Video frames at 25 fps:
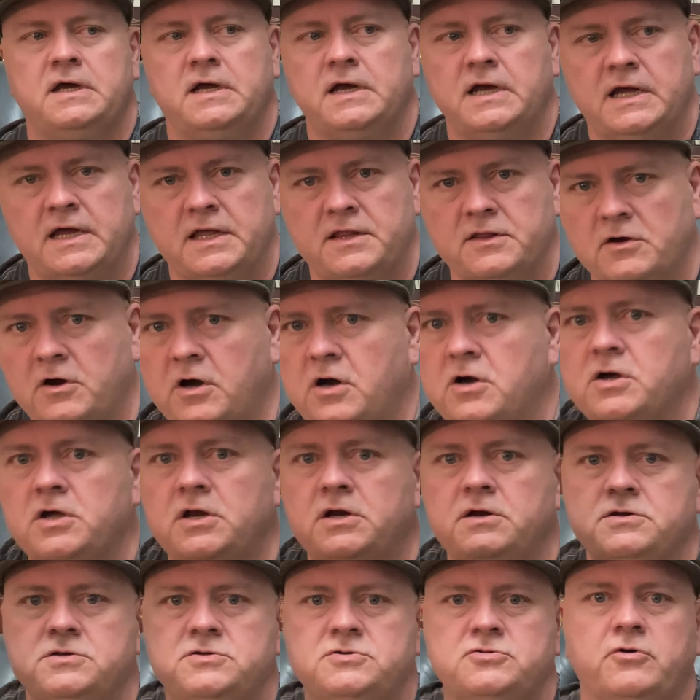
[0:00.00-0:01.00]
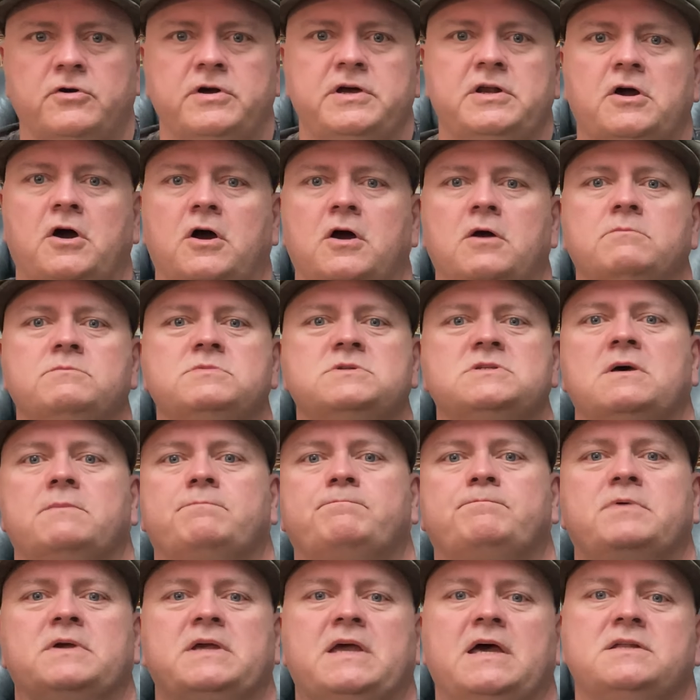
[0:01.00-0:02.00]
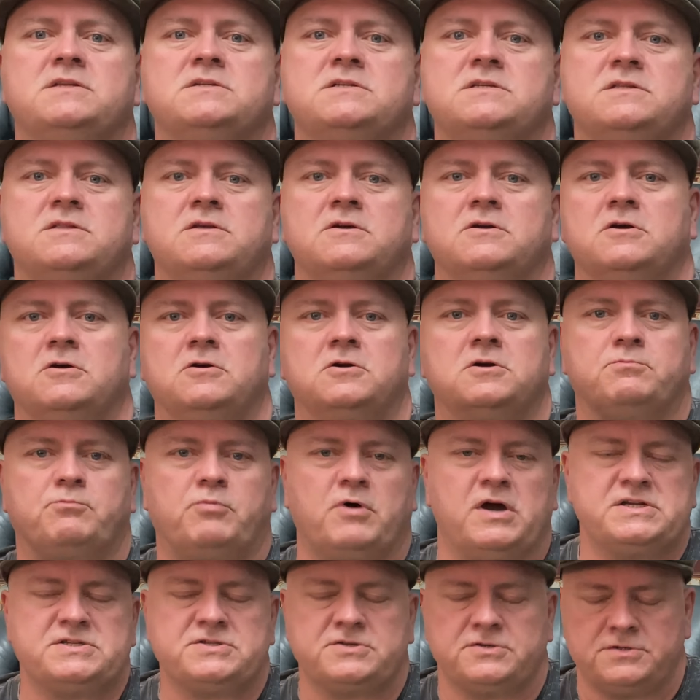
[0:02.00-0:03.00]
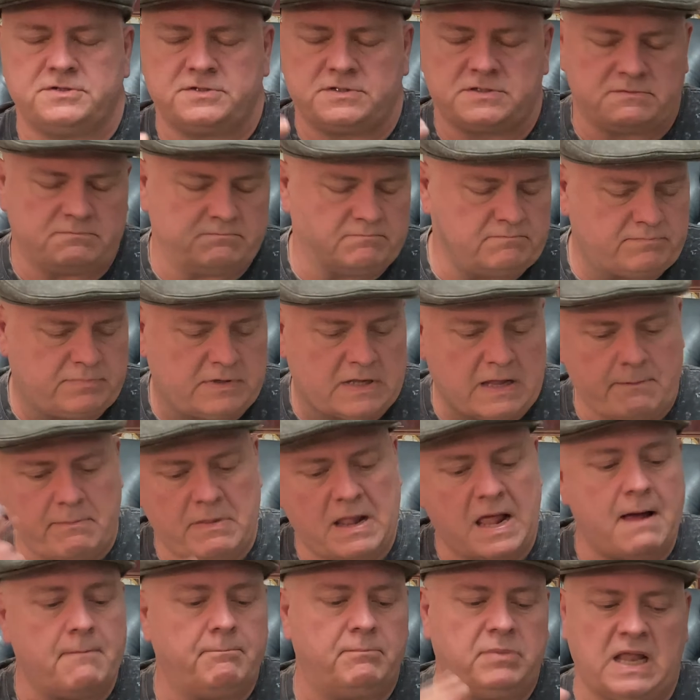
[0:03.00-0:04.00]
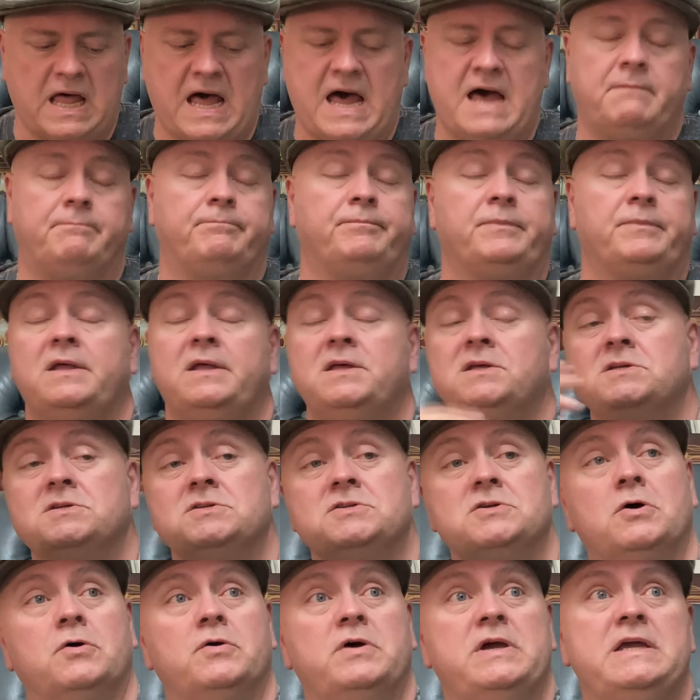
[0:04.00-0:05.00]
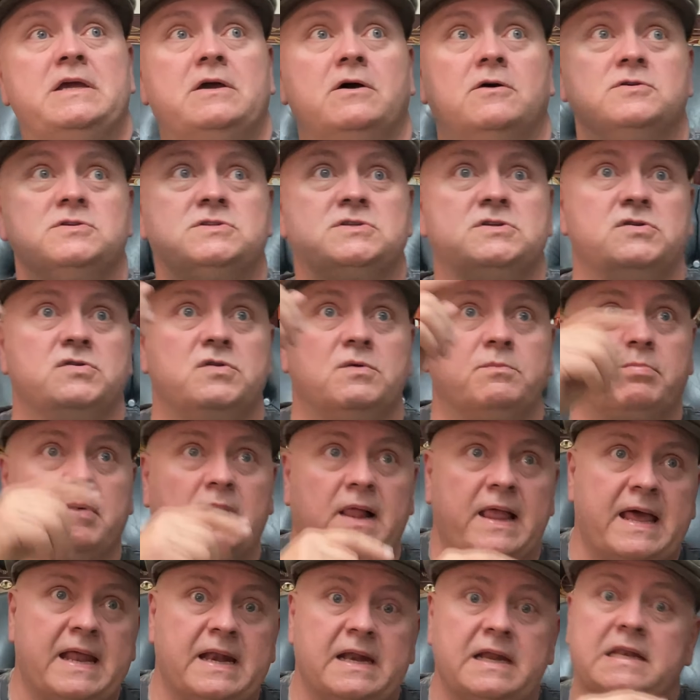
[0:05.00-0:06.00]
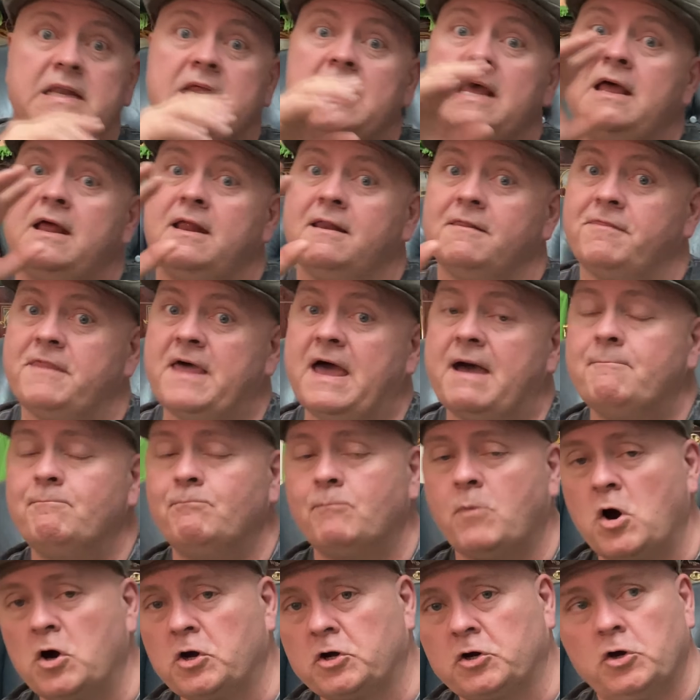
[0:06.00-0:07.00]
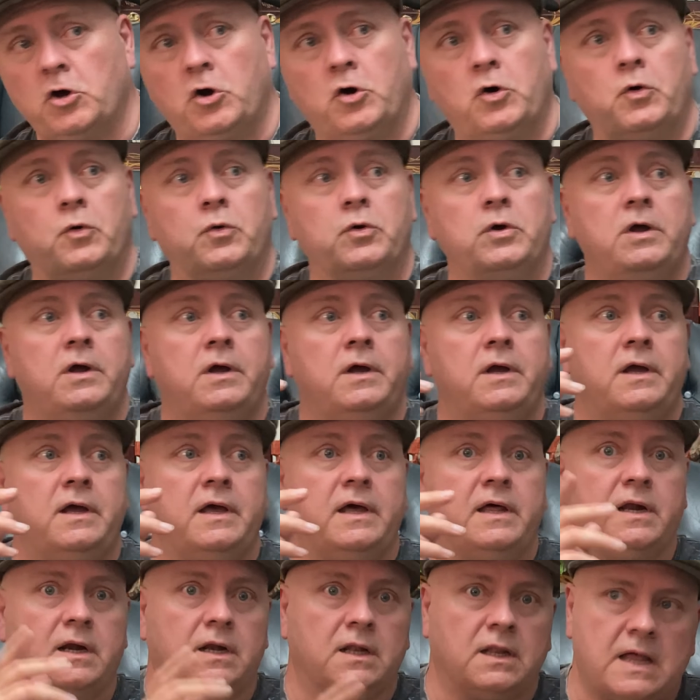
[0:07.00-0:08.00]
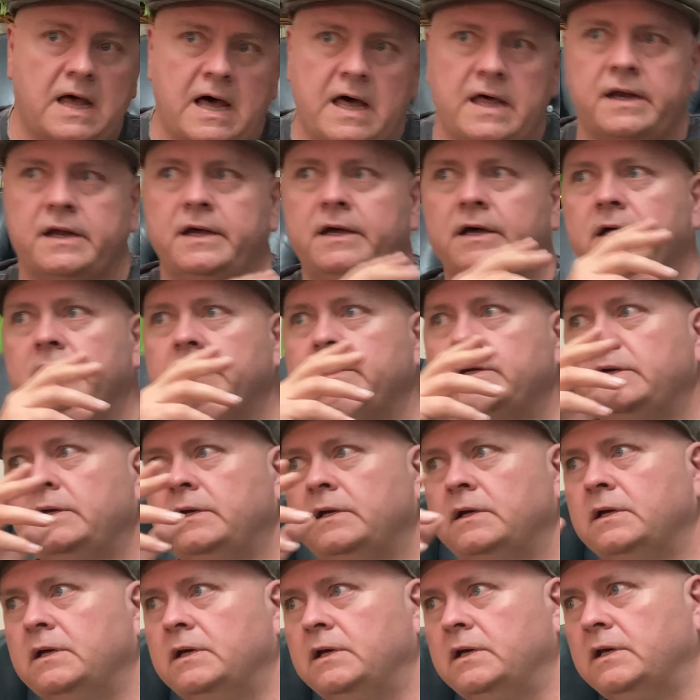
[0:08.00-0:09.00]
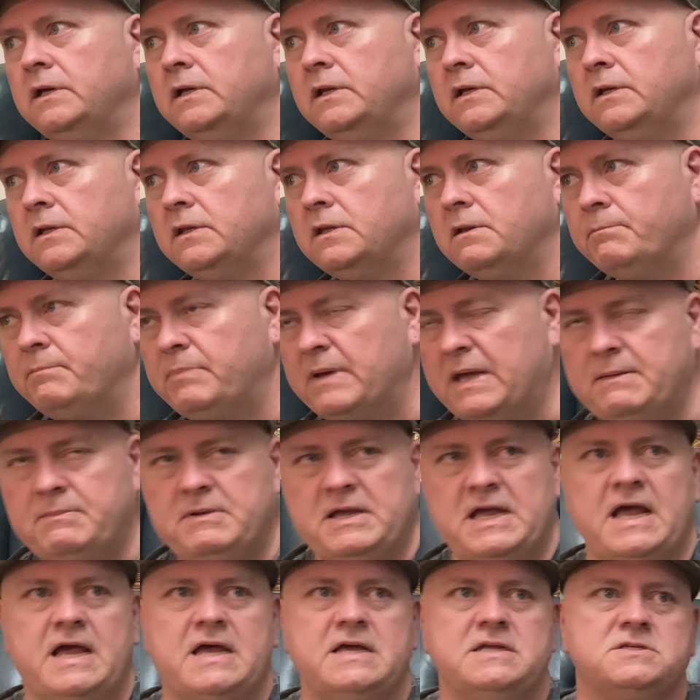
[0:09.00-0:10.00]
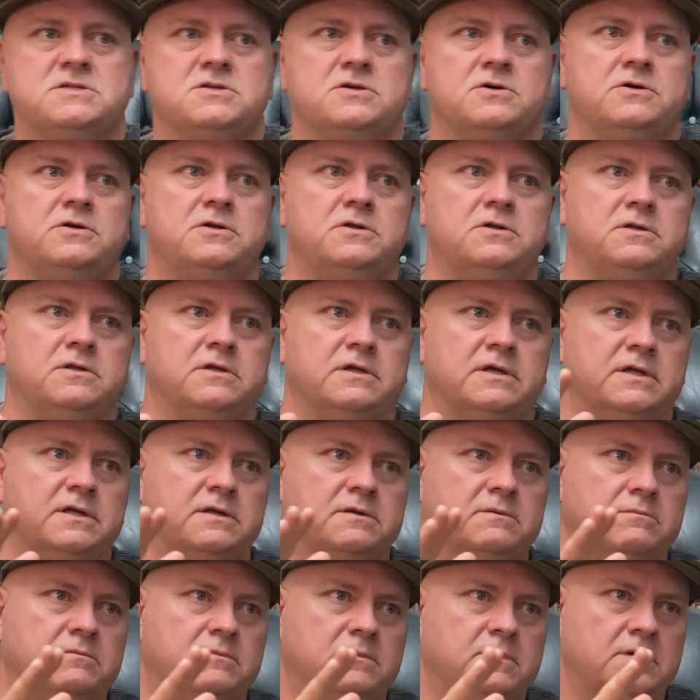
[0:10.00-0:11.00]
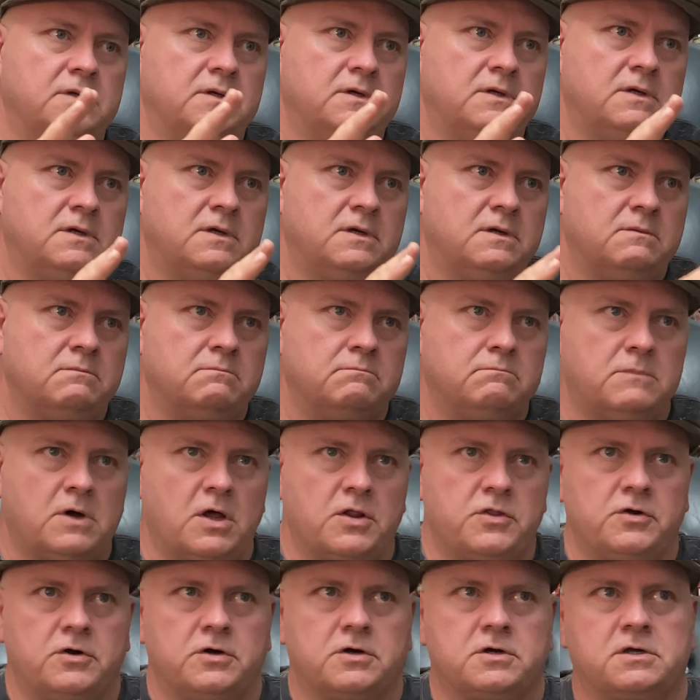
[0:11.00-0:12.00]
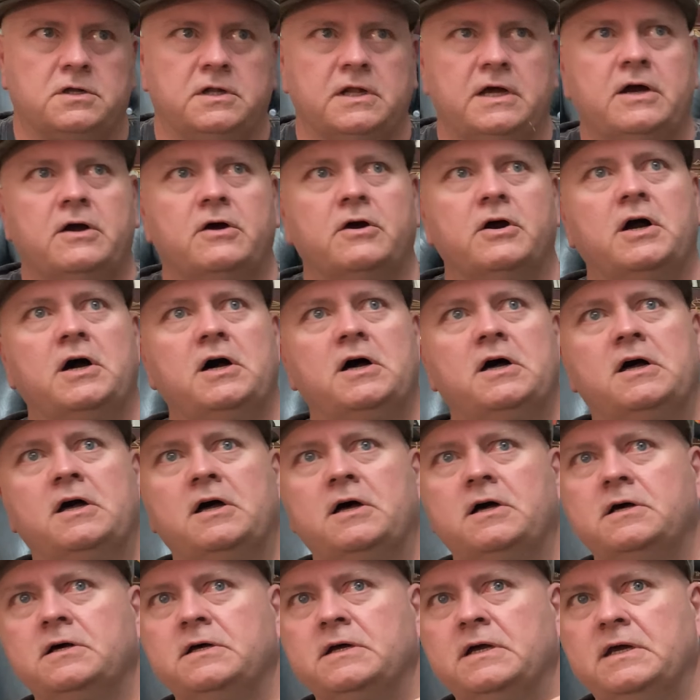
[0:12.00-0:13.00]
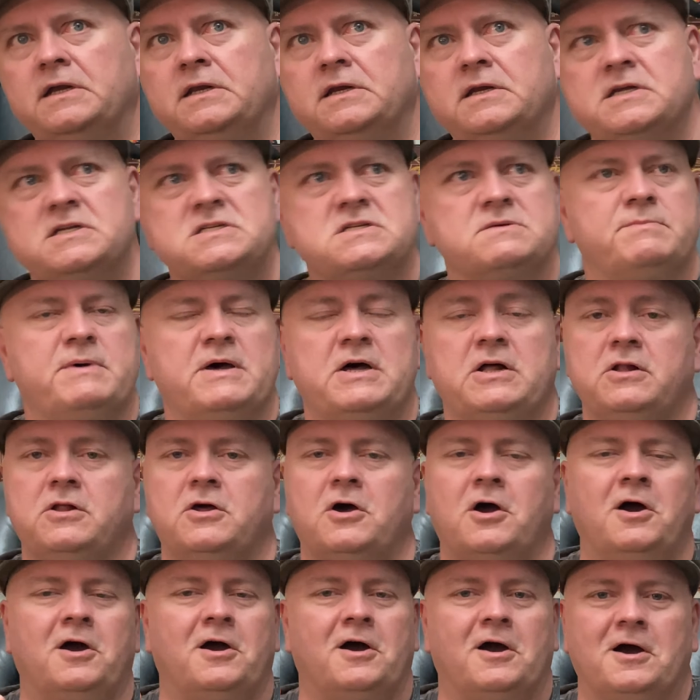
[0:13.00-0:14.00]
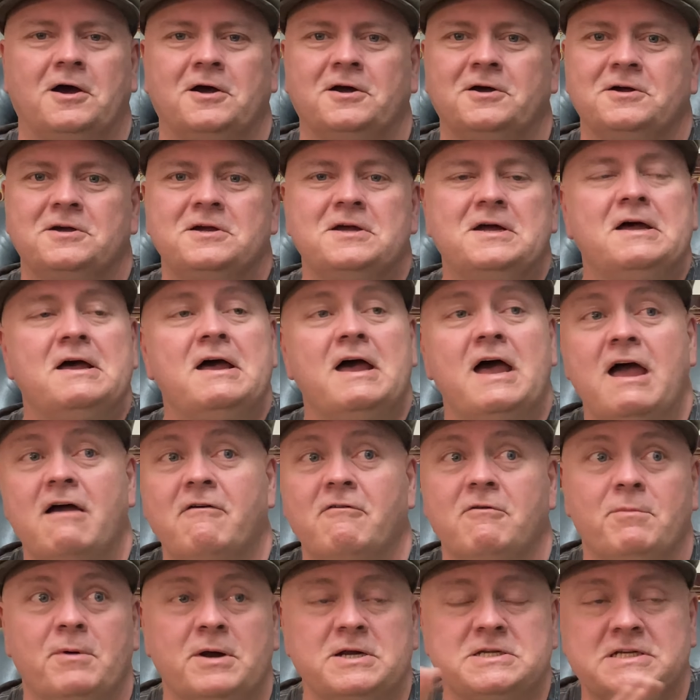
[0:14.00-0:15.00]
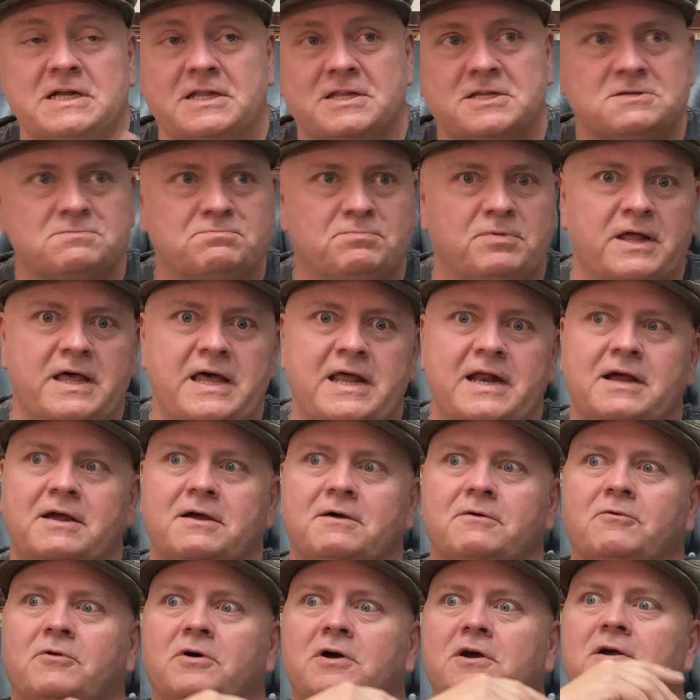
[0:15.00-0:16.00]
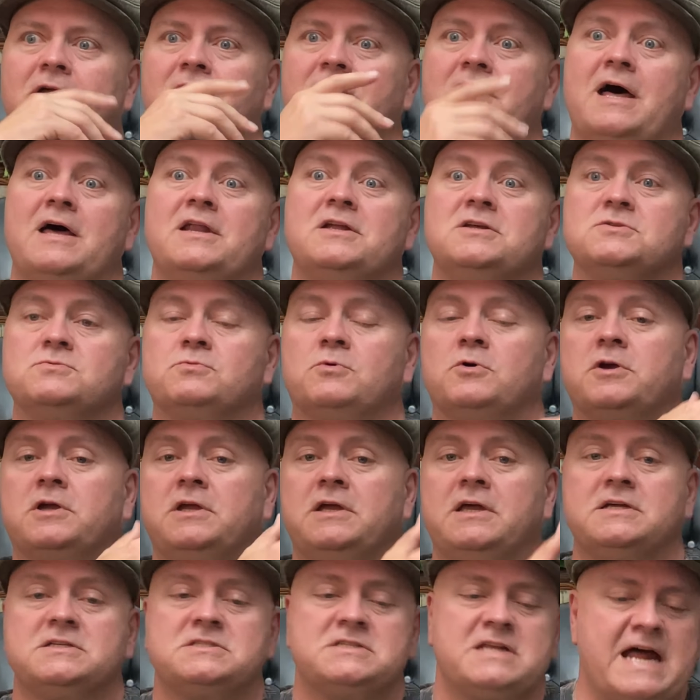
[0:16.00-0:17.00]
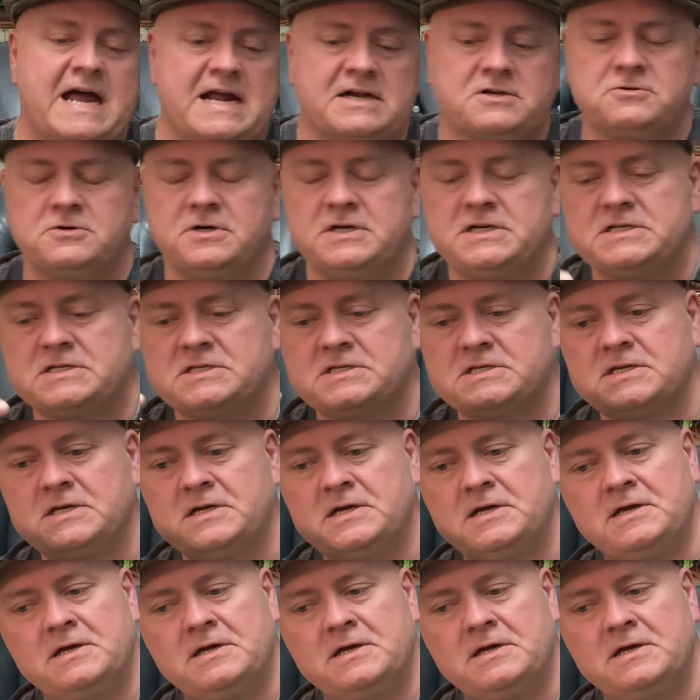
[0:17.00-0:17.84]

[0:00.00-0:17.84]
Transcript: And they're all going to join arms up against their oppressors and blah, blah, blah. So he goes to the planet that Marco and Alana and the baby Hazel and Mother Klara and Izabel are everybody's on this planet where Alana's working as an actress.